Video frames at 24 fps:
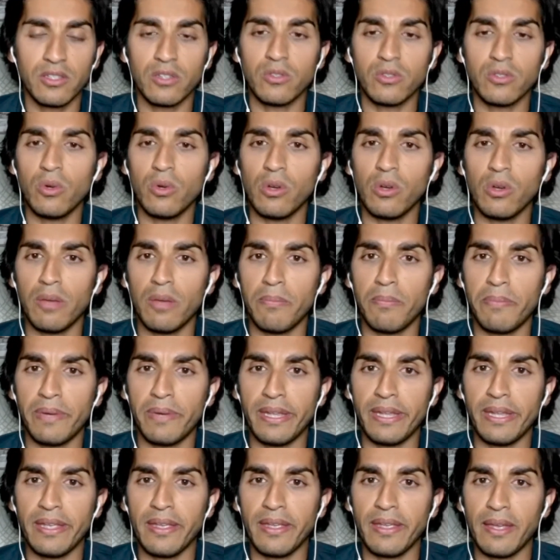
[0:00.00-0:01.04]
tour
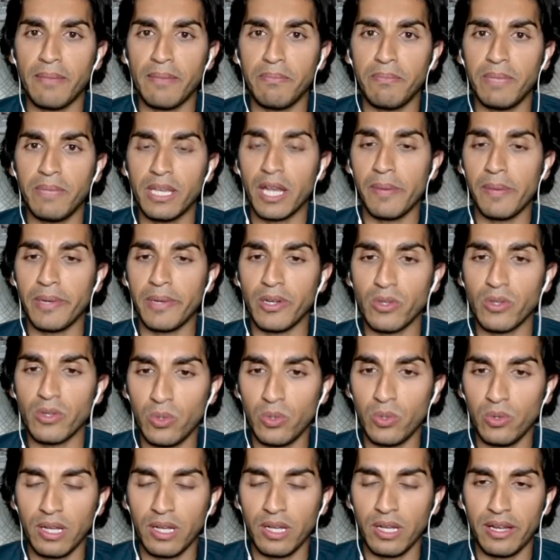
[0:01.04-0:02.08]
company and becoming a
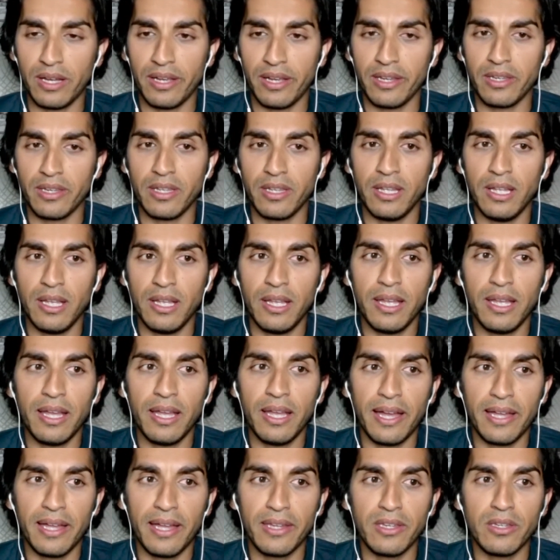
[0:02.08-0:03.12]
tour guide,
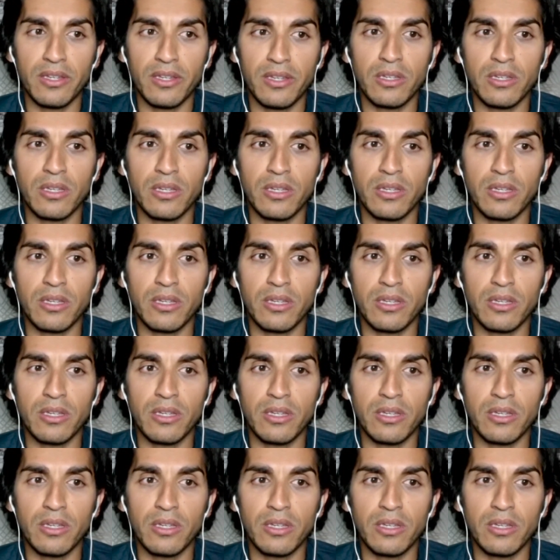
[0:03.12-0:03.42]
and